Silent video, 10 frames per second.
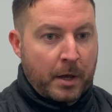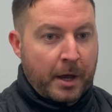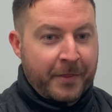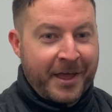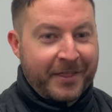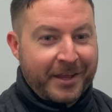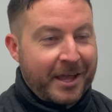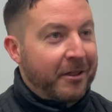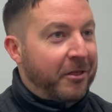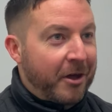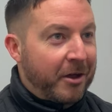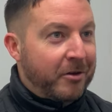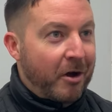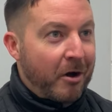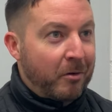And then they get the third
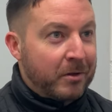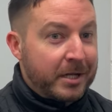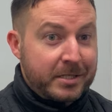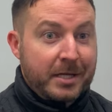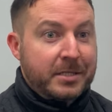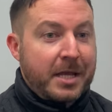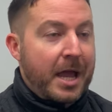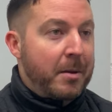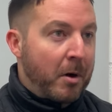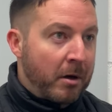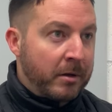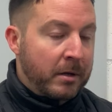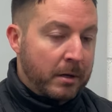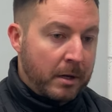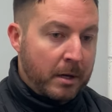goal and it's game
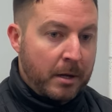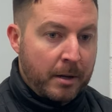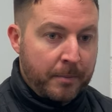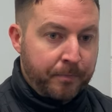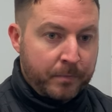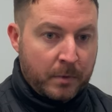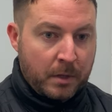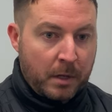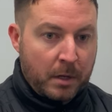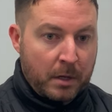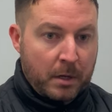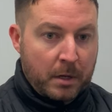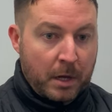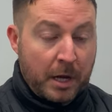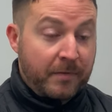on.
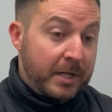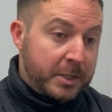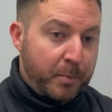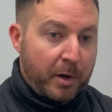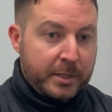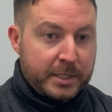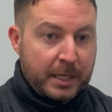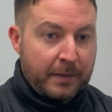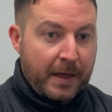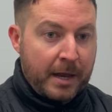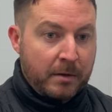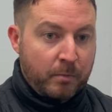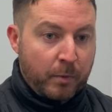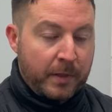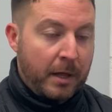And even disappointingly then,
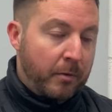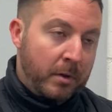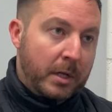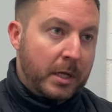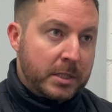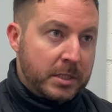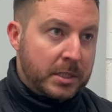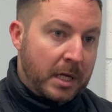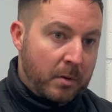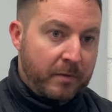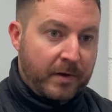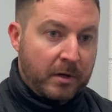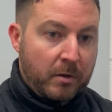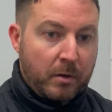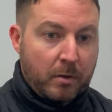when they're throwing the kitchen sink, we've had
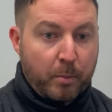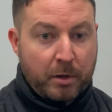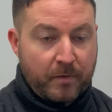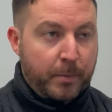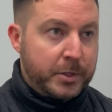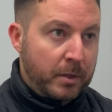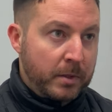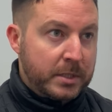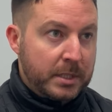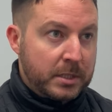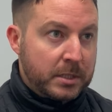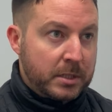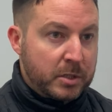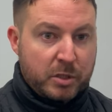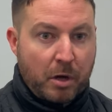another couple of opportunities to
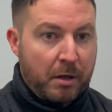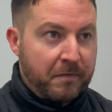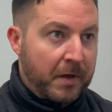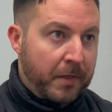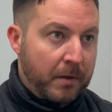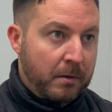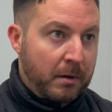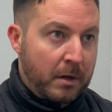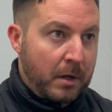just score the fifth and